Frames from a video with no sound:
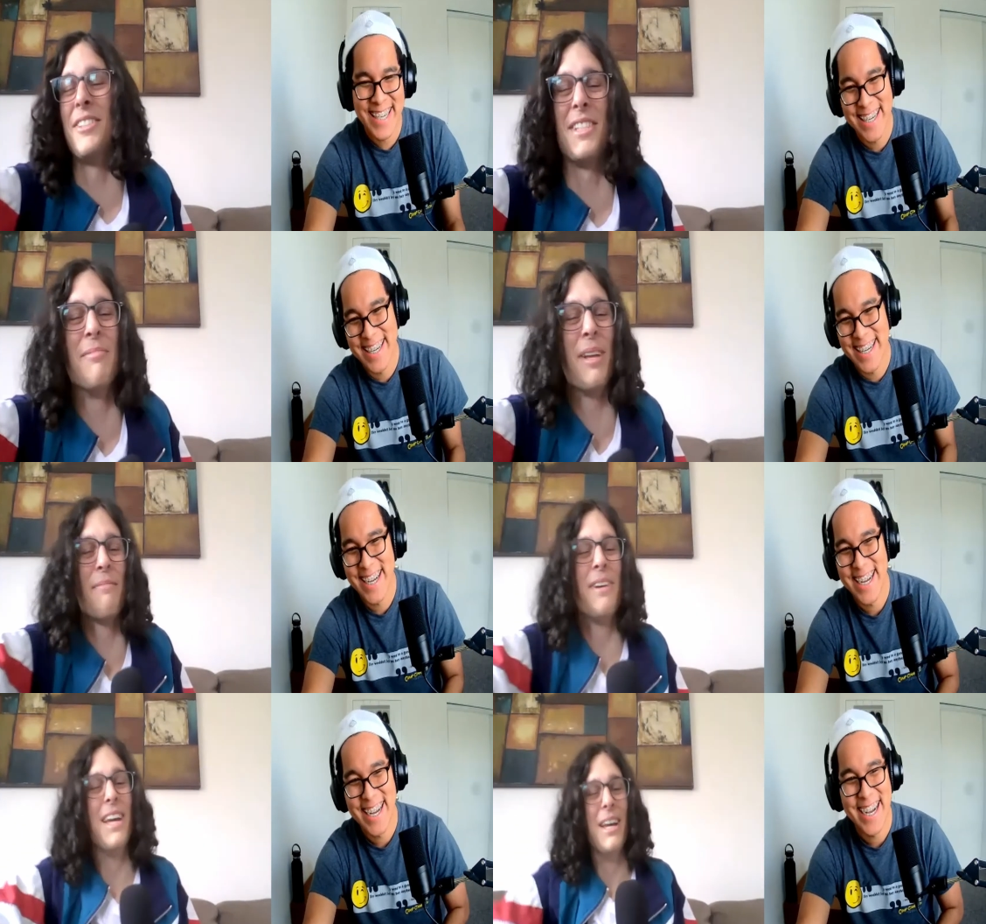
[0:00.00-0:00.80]
Speaker 1: you see him
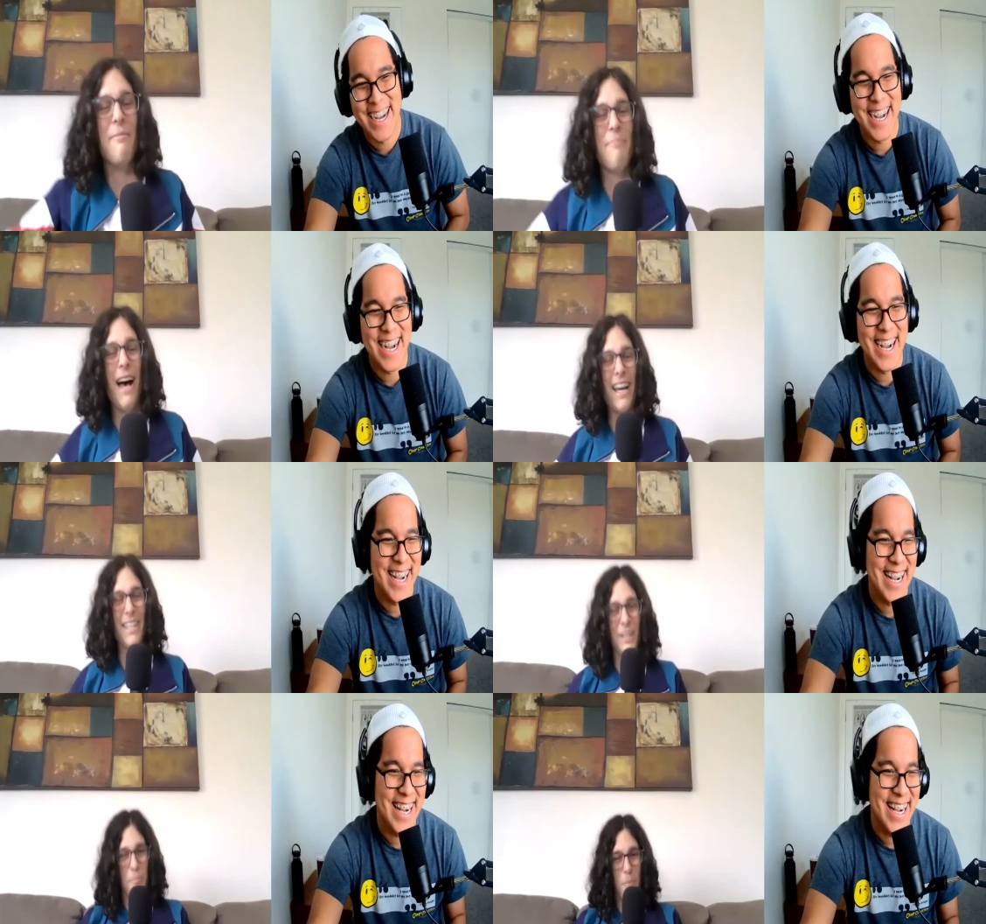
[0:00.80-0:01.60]
like
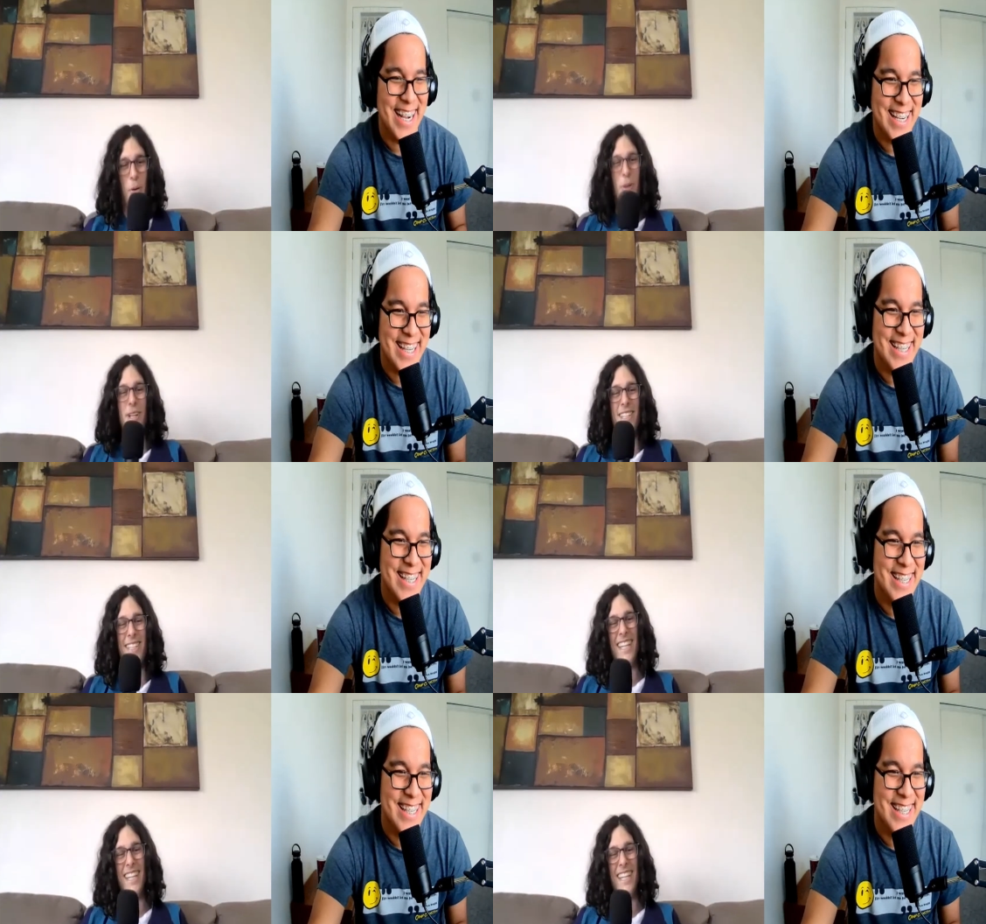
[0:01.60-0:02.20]
packing a bowl